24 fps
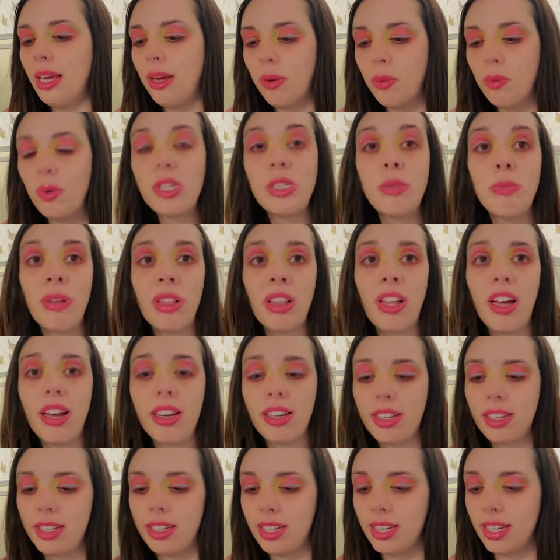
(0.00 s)
wish me
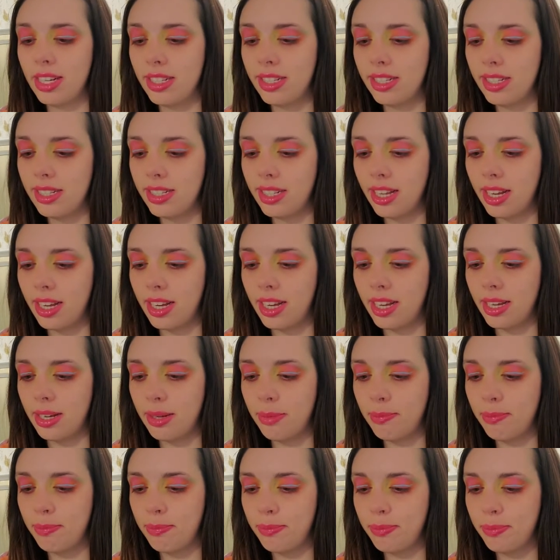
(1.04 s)
luck because
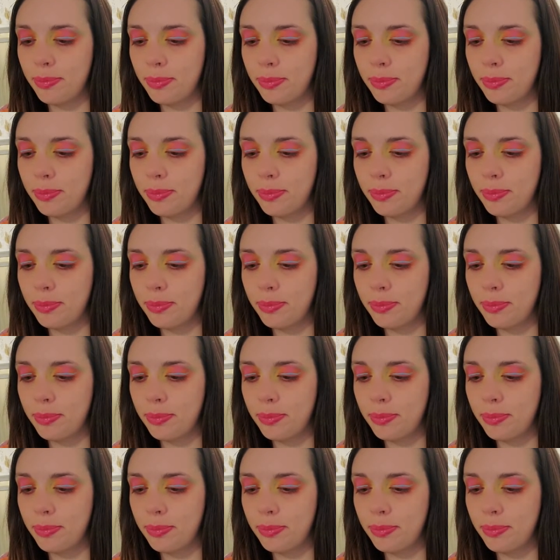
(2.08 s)
um,